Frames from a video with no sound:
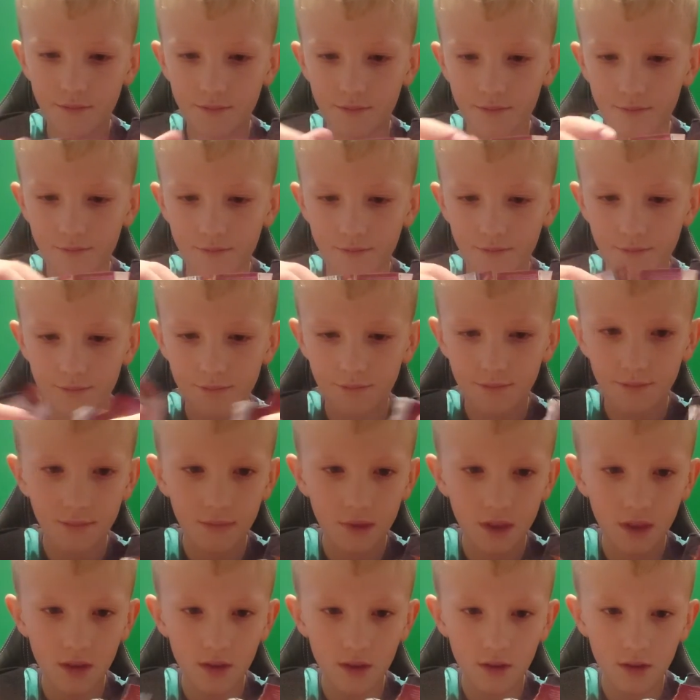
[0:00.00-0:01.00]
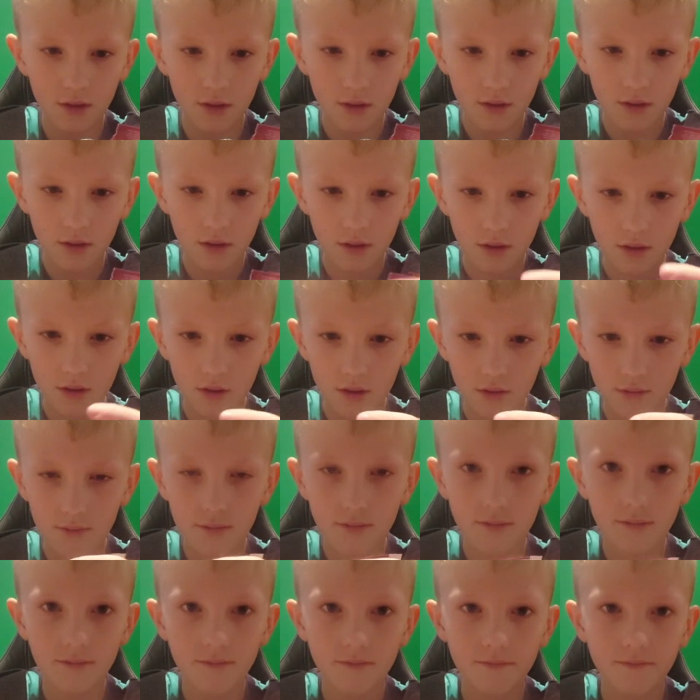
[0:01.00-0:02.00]

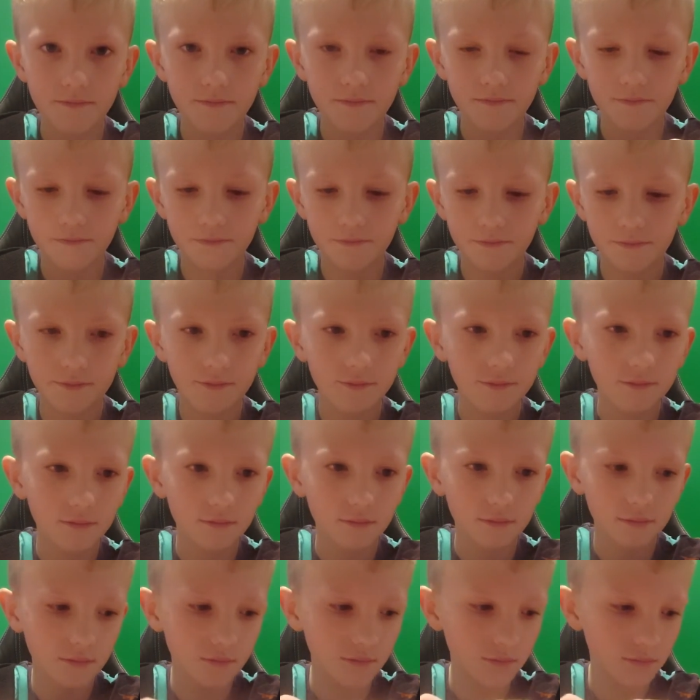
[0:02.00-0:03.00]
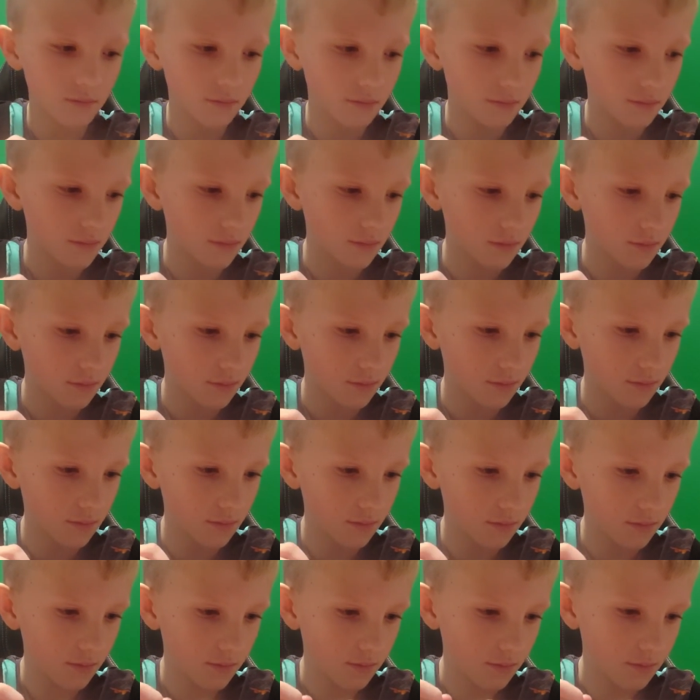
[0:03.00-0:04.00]

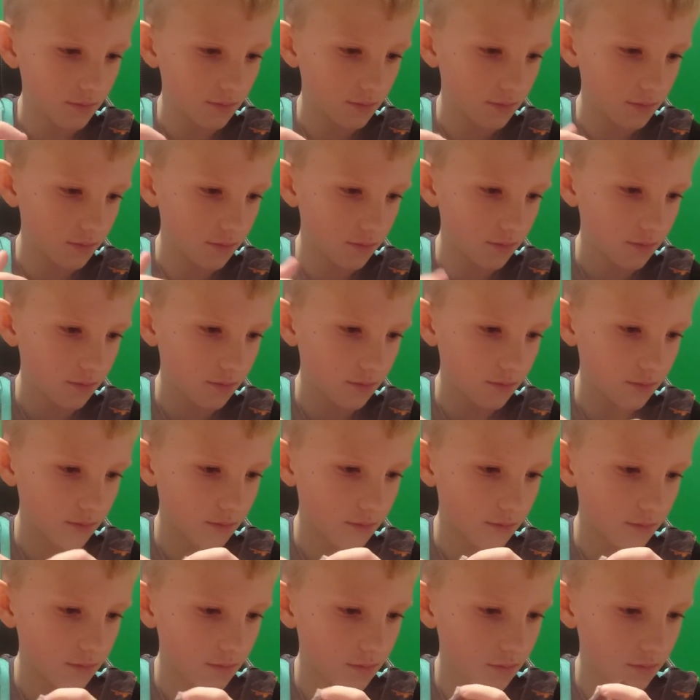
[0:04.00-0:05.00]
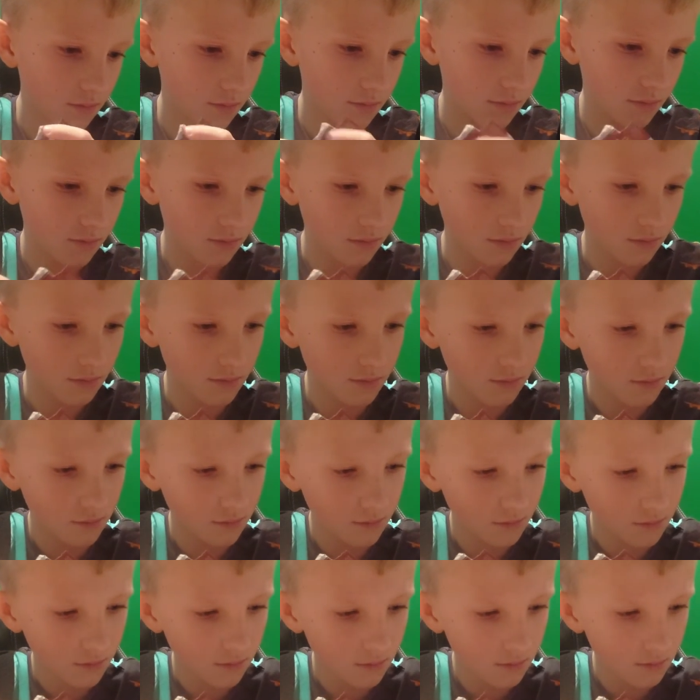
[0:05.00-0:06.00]

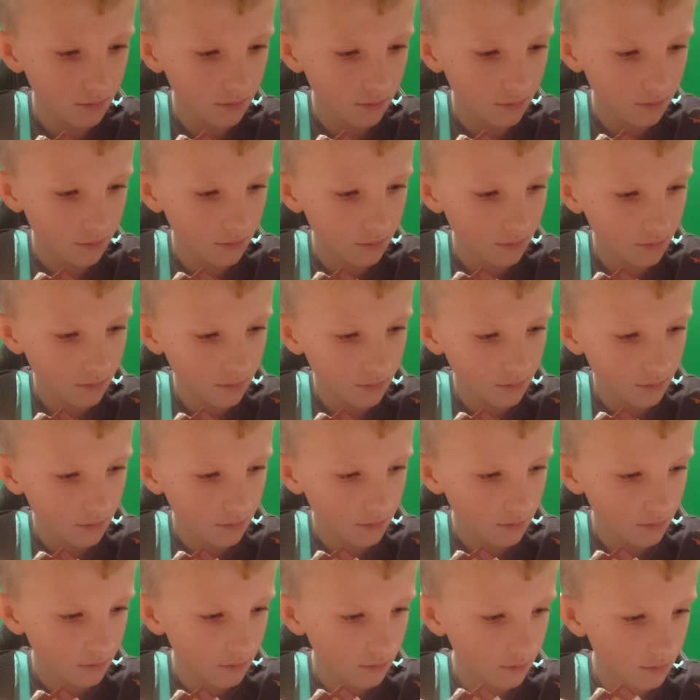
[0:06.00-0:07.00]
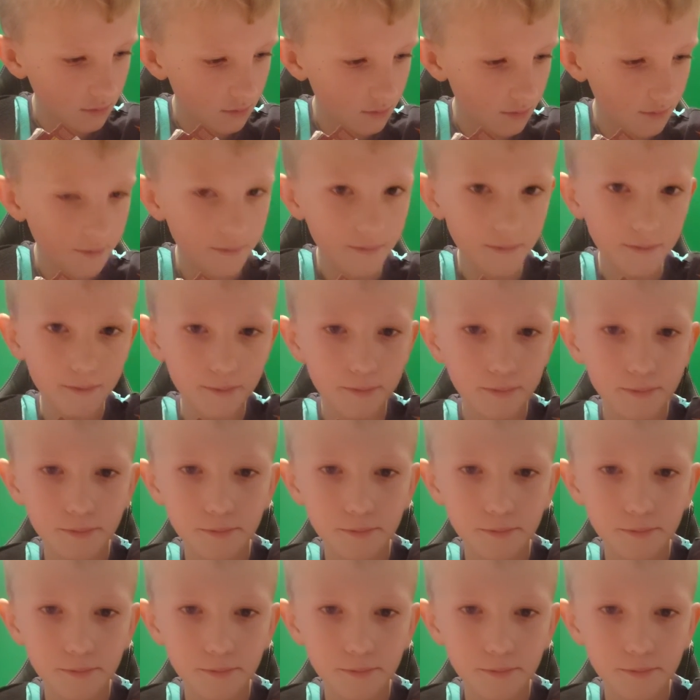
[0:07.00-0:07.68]
Nothing is said.